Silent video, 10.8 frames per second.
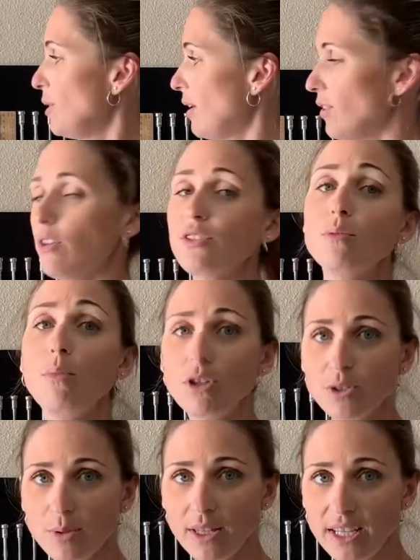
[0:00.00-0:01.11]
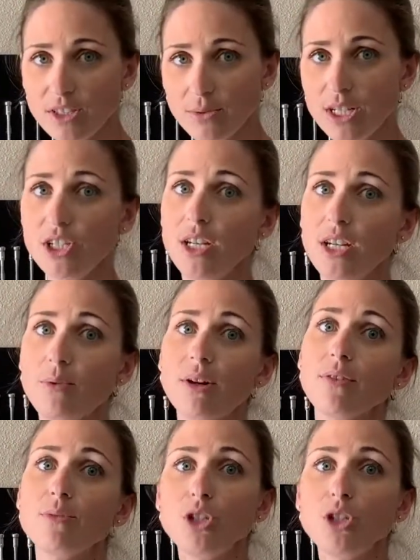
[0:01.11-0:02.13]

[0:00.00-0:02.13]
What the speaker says: we offer those in multiple lengths ranging anywhere from